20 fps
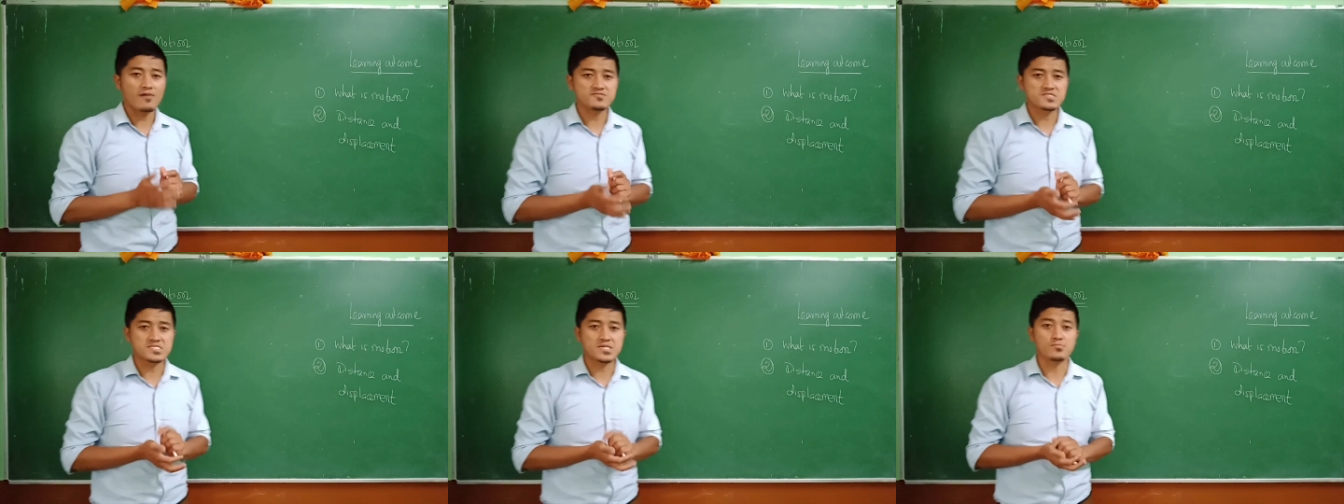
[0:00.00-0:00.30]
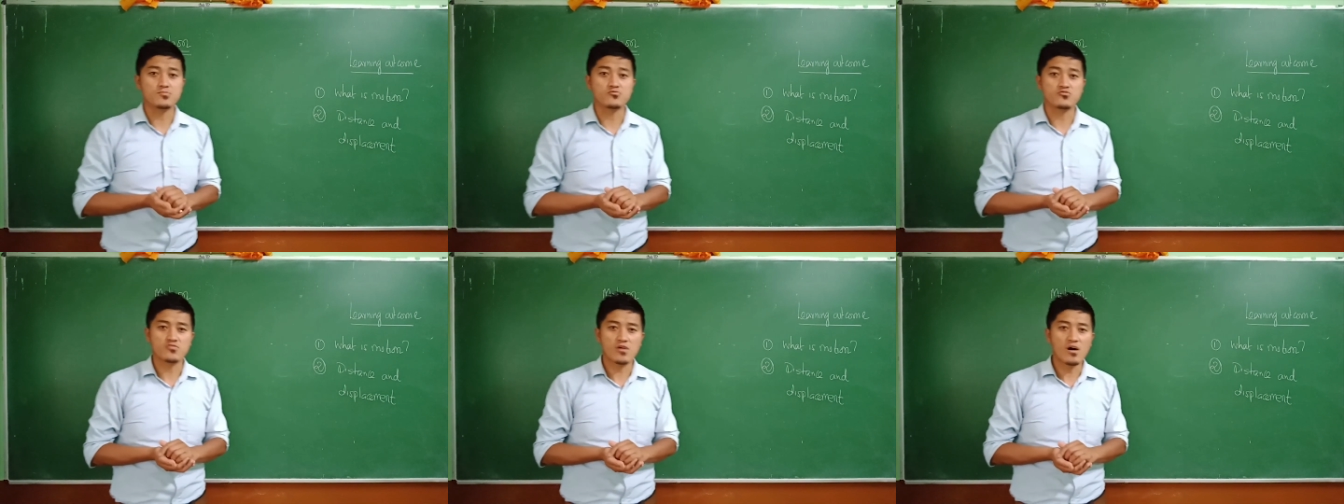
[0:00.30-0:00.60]

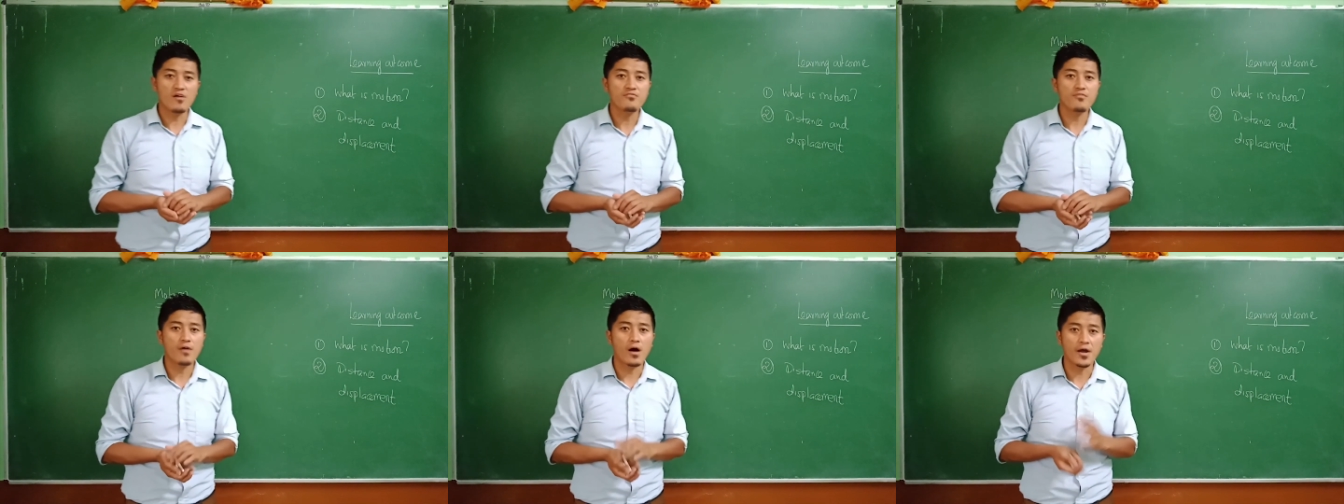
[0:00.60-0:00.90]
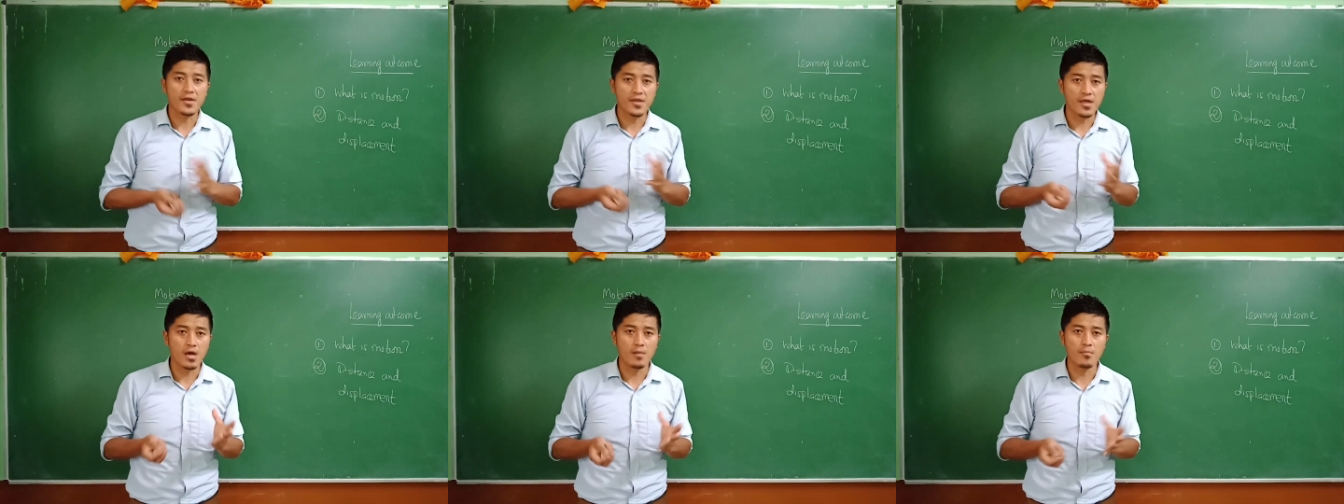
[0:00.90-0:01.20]
some rough
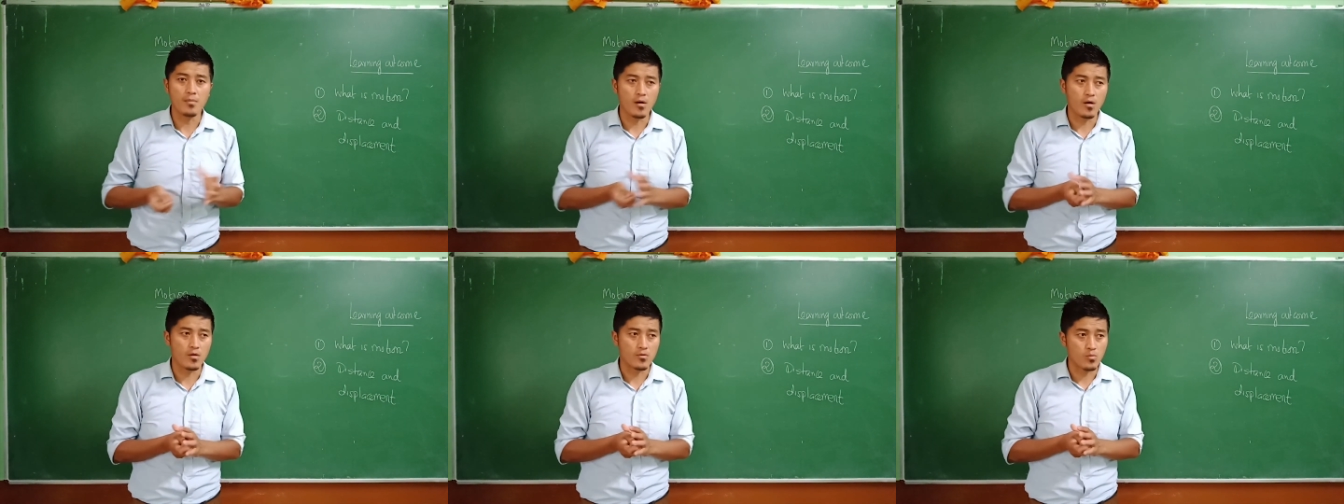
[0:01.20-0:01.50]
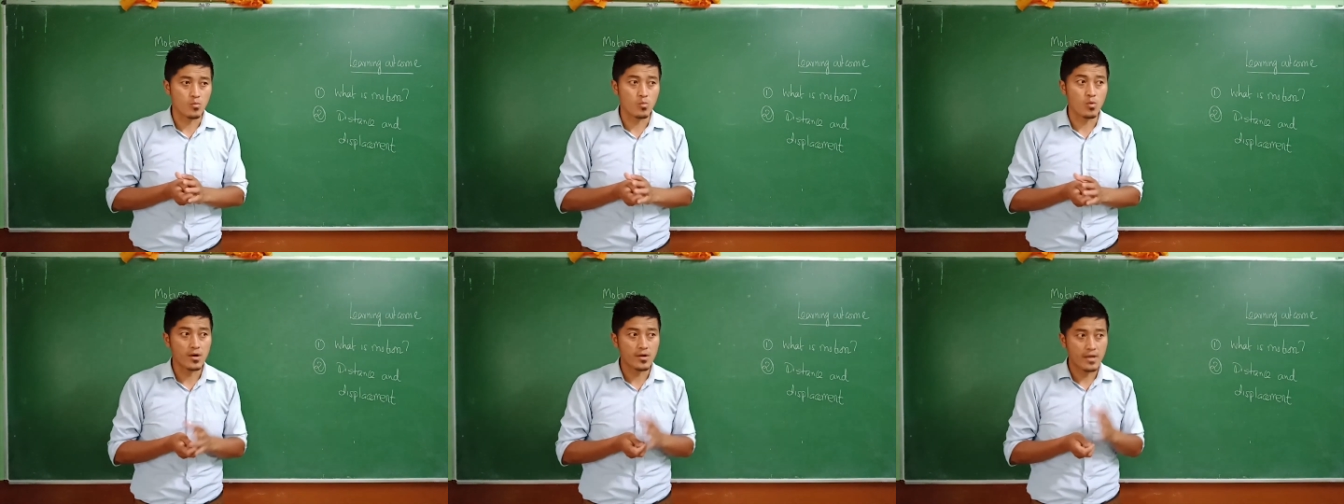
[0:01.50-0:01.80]
idea about
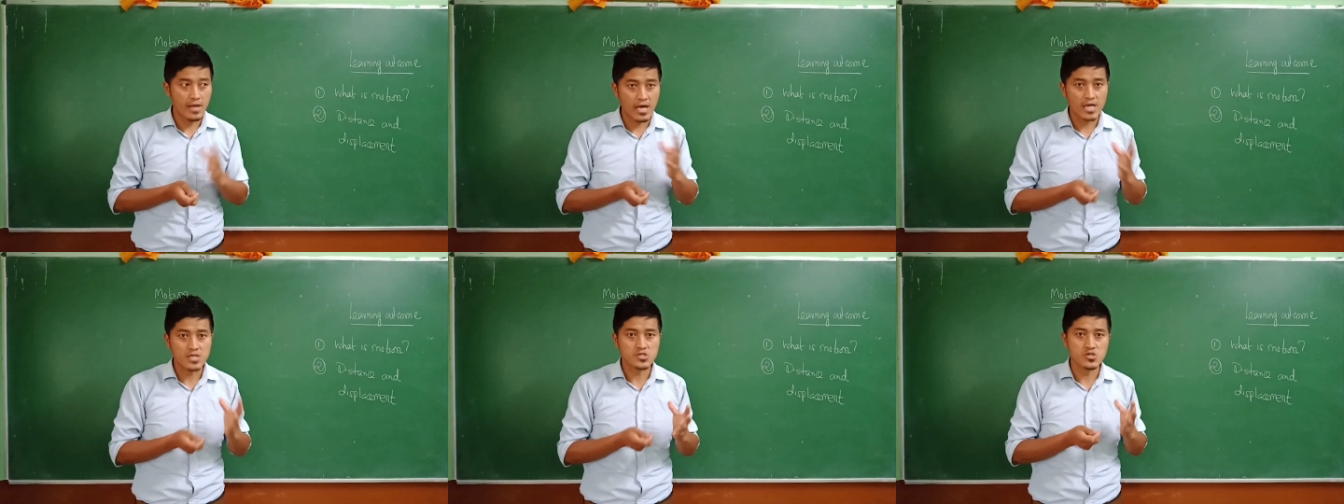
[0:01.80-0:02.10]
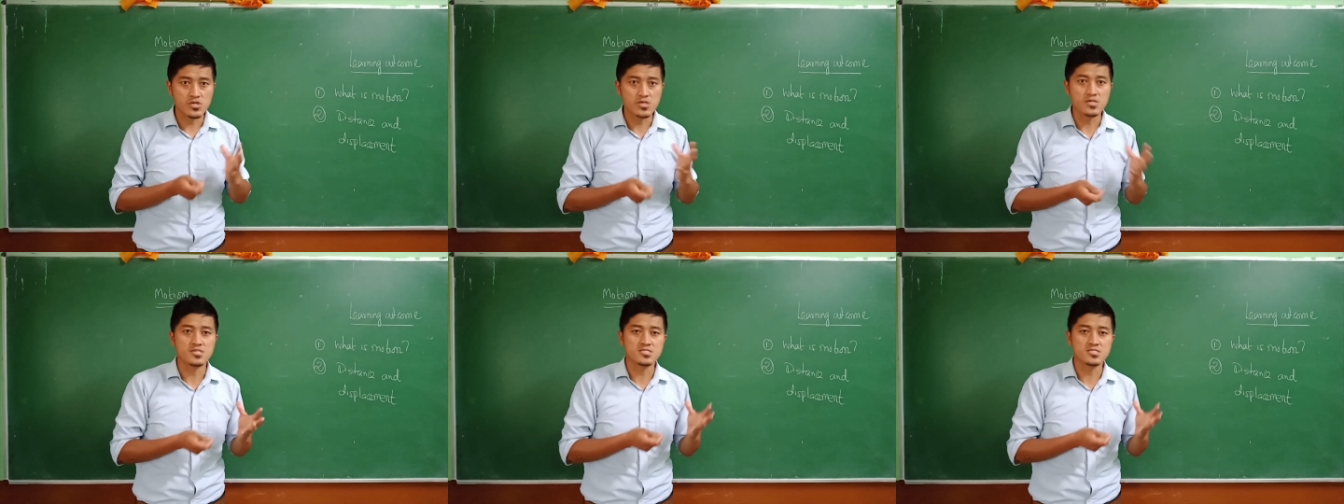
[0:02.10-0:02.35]
what actually